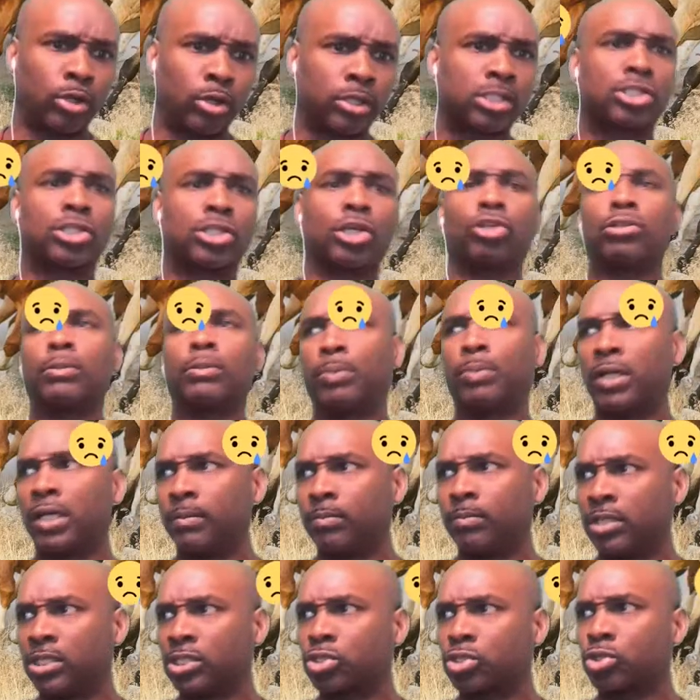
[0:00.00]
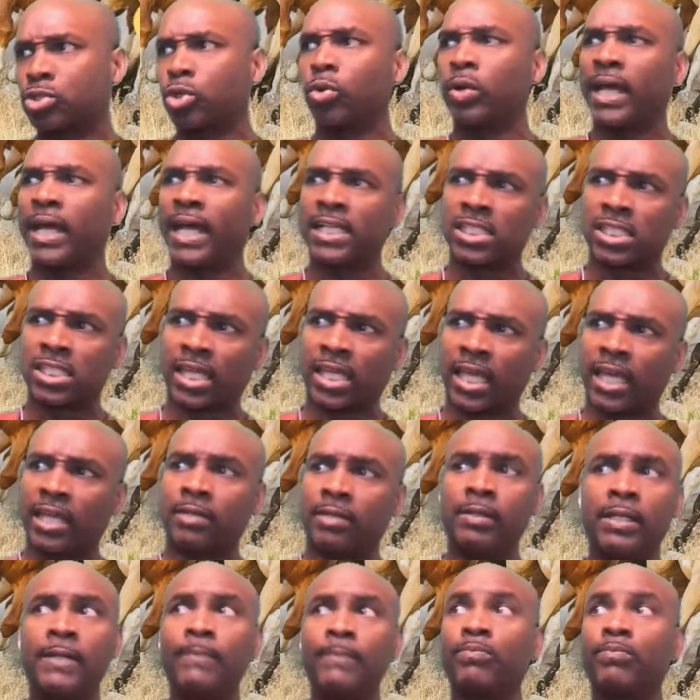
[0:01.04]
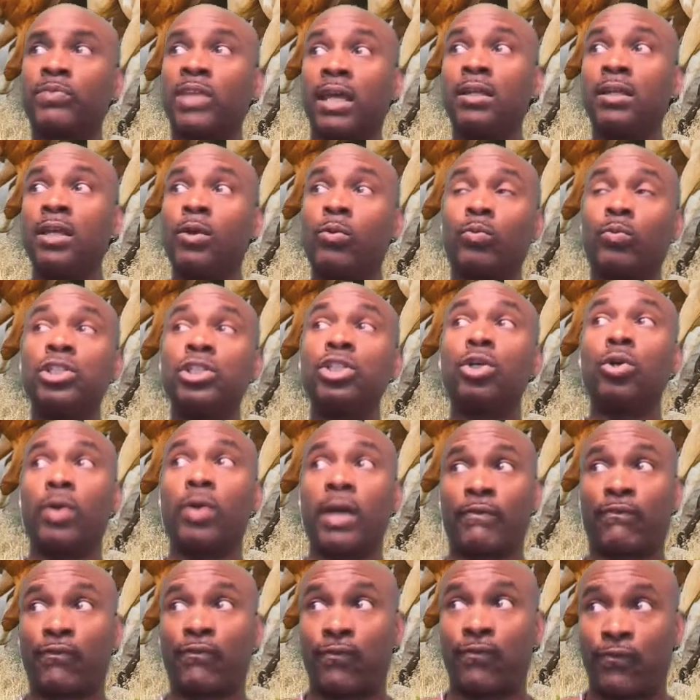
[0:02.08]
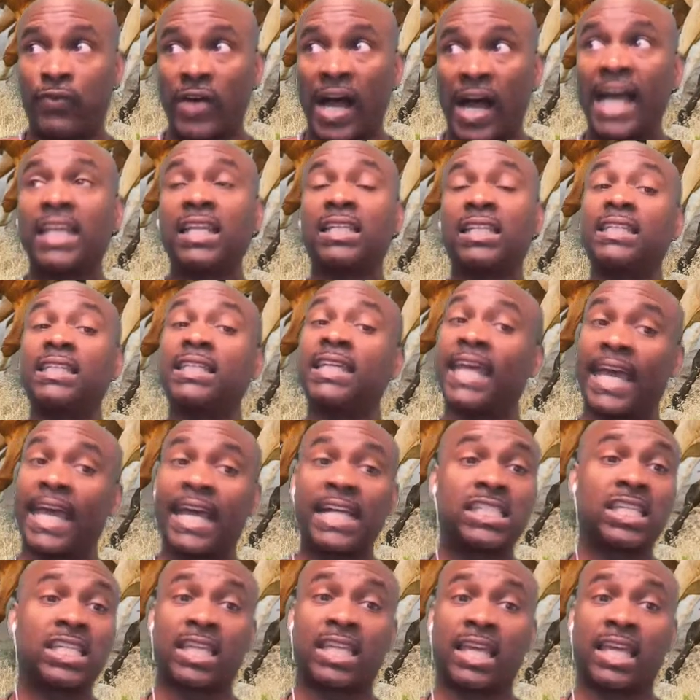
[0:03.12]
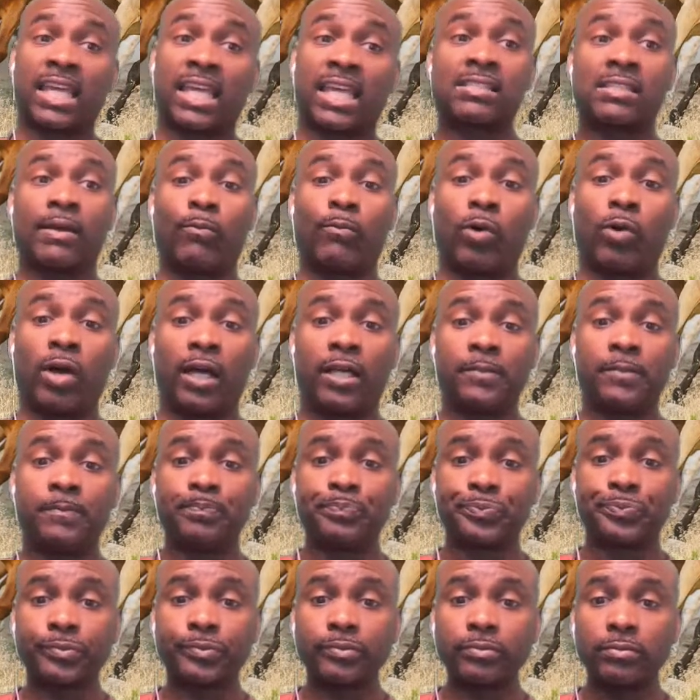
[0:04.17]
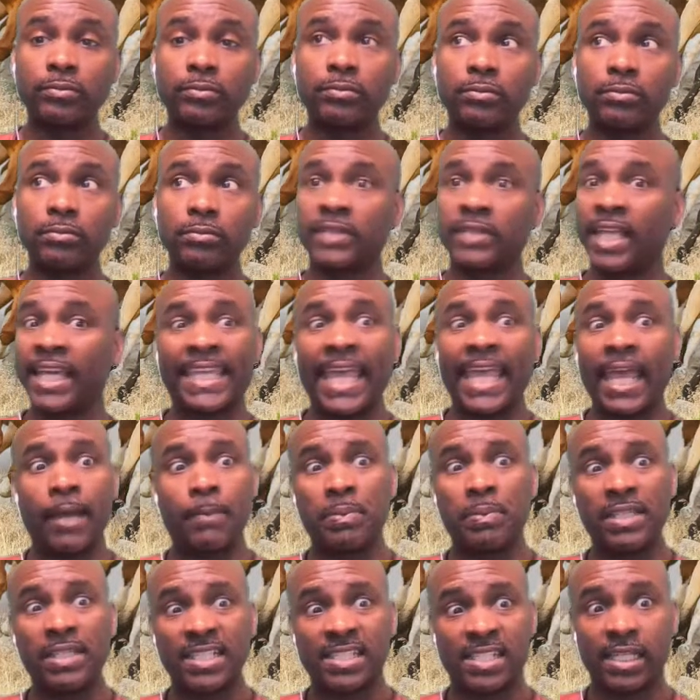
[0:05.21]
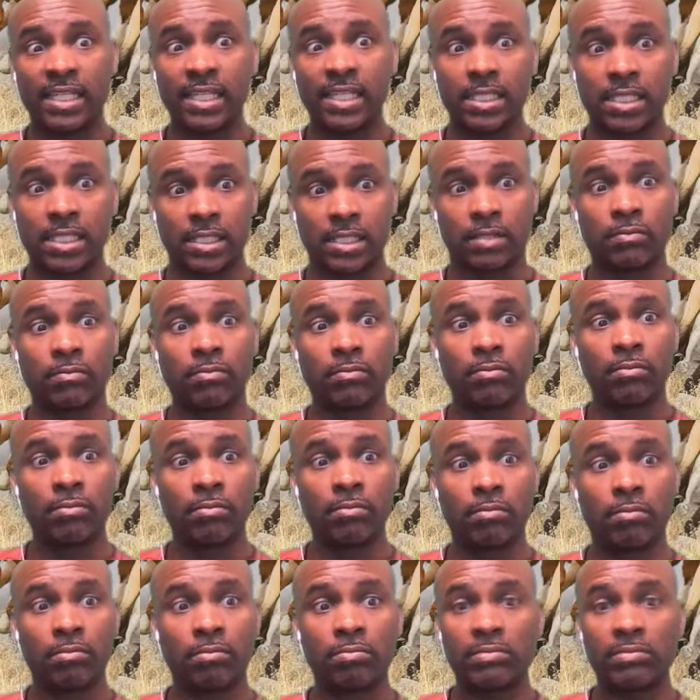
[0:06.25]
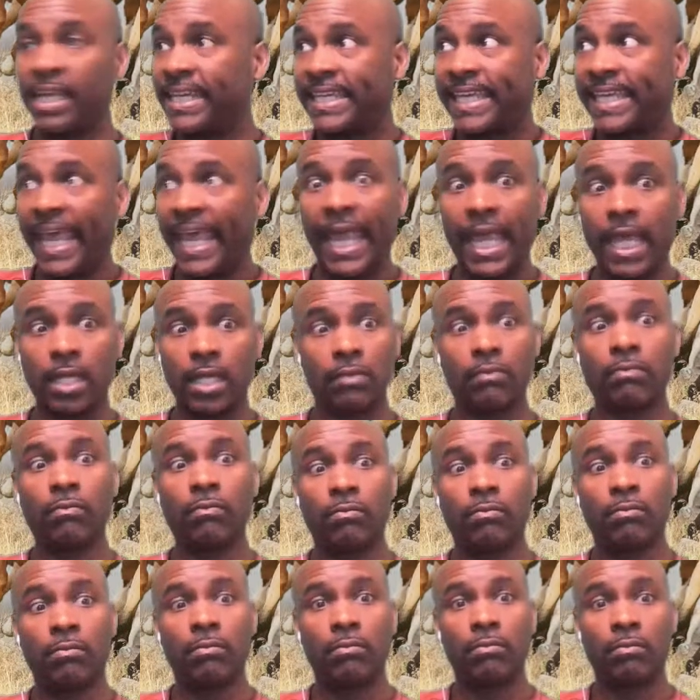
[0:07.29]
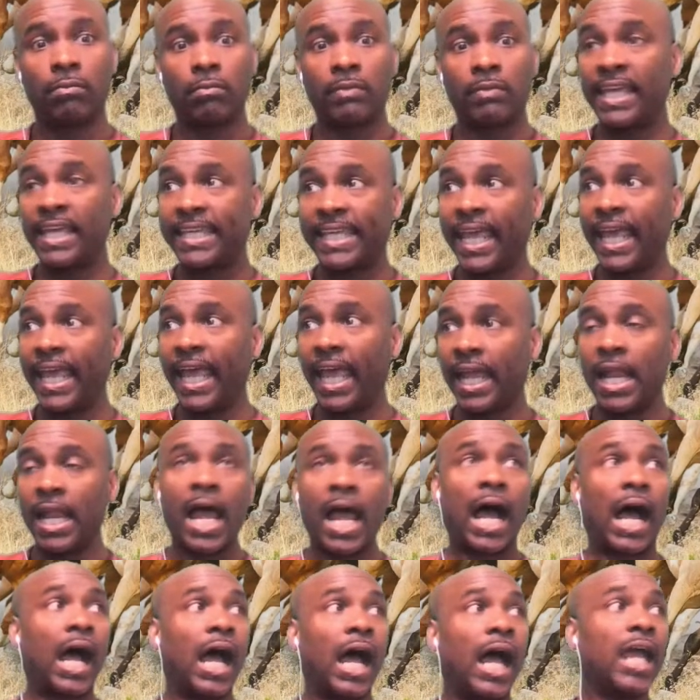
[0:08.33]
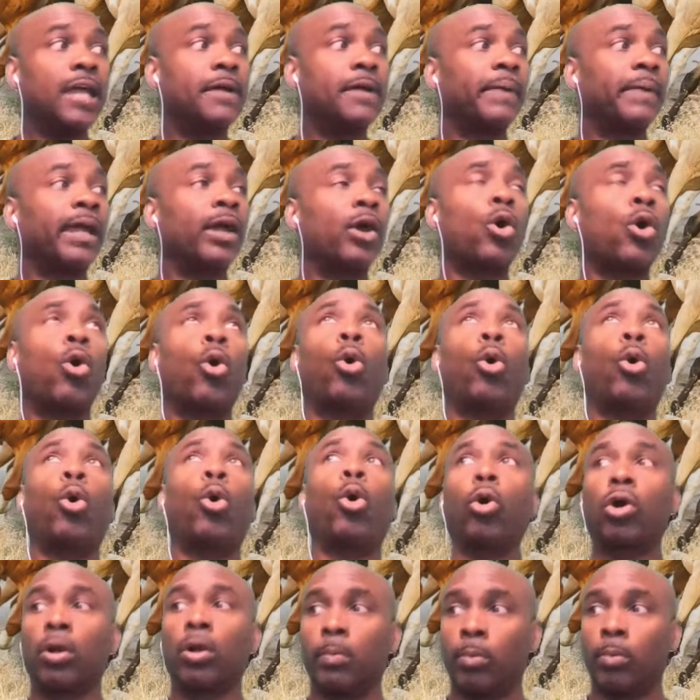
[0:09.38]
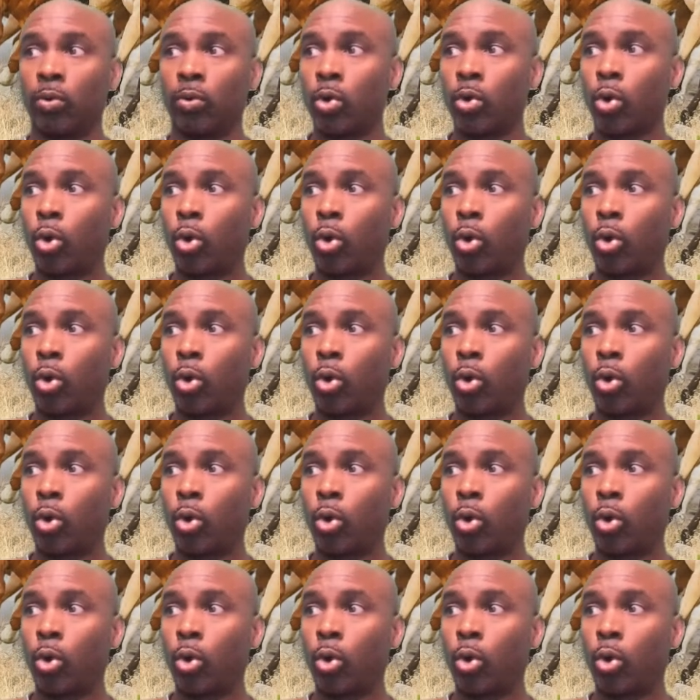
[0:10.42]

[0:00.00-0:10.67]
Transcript: the children, put them in school, educated. That when you finally educate someone, they can't be a citizen. They can't. They can't. I am a horrible,